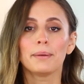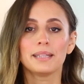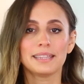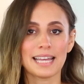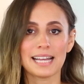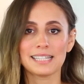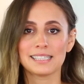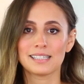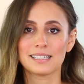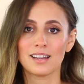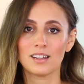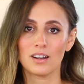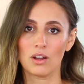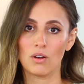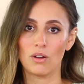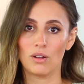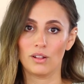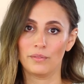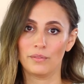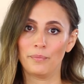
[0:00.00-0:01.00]
But that's not
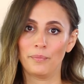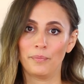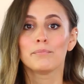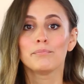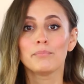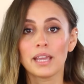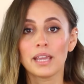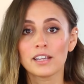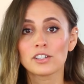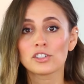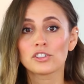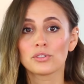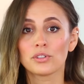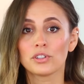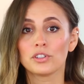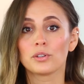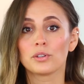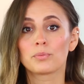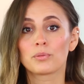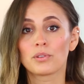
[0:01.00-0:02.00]
all. Make
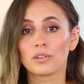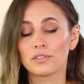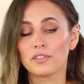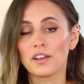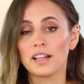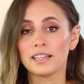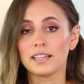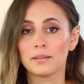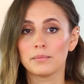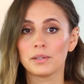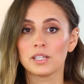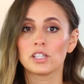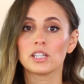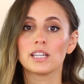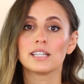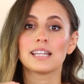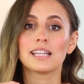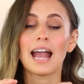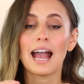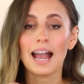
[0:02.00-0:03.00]
sure your profile image
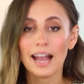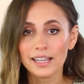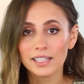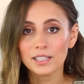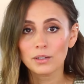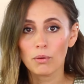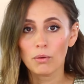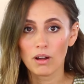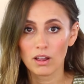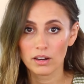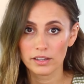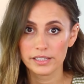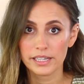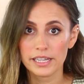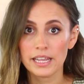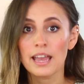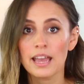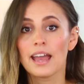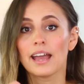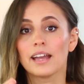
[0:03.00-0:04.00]
is high
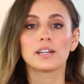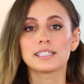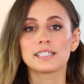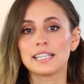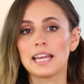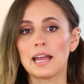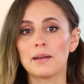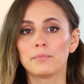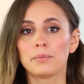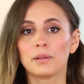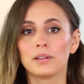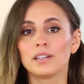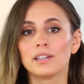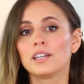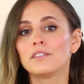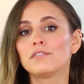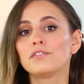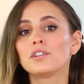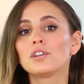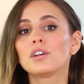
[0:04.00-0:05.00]
quality. For example,
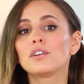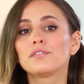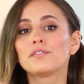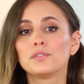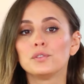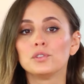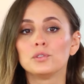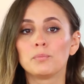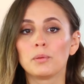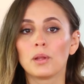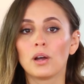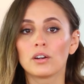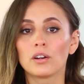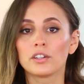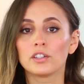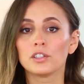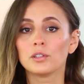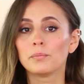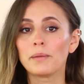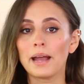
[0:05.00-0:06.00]
if you're a food
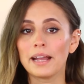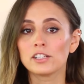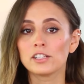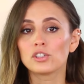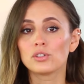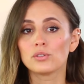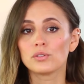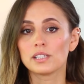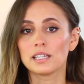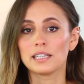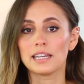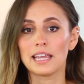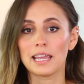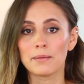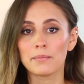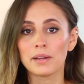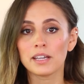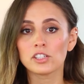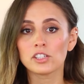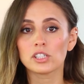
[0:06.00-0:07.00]
blogger, you might choose an
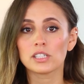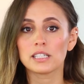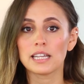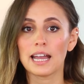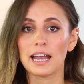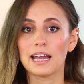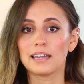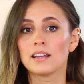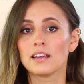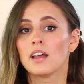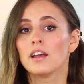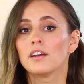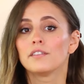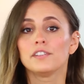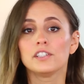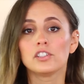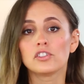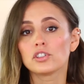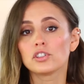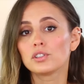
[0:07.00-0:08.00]
image that
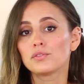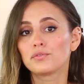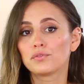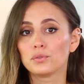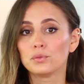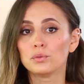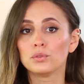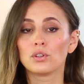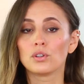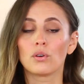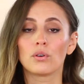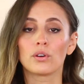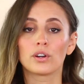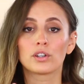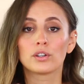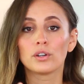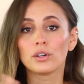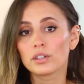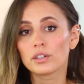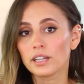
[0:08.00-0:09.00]
features food
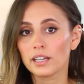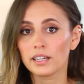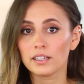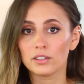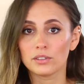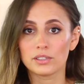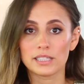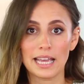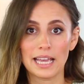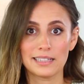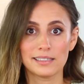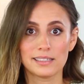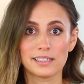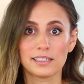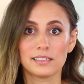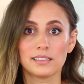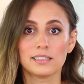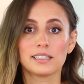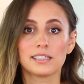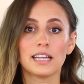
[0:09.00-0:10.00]
or cooking
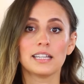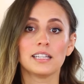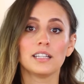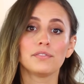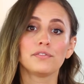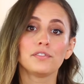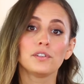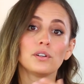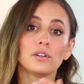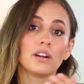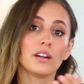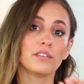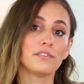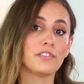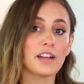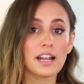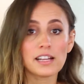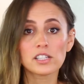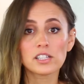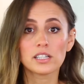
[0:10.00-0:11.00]
utensils. And if you're a
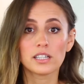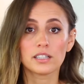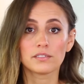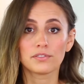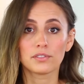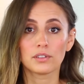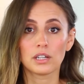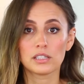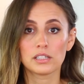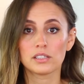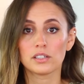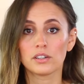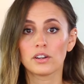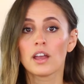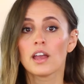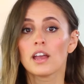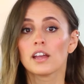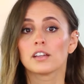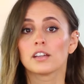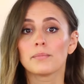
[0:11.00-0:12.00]
fashion
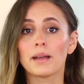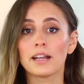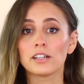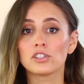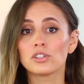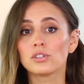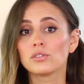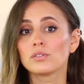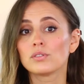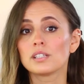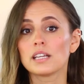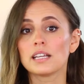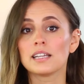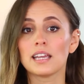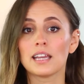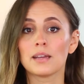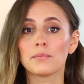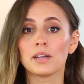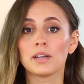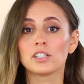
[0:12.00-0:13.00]
influencer, you might choose
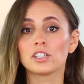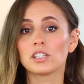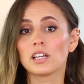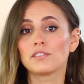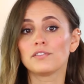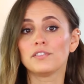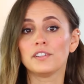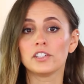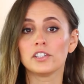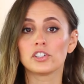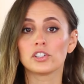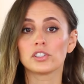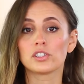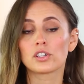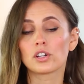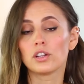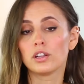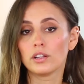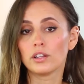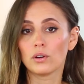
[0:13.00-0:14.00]
an image that
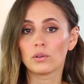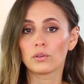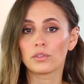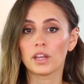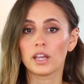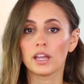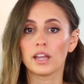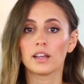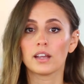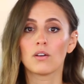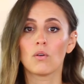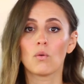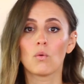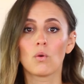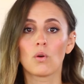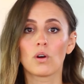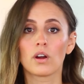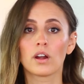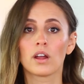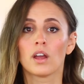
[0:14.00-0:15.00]
features clothing
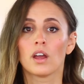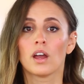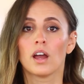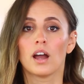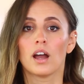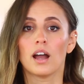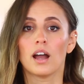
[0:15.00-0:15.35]
or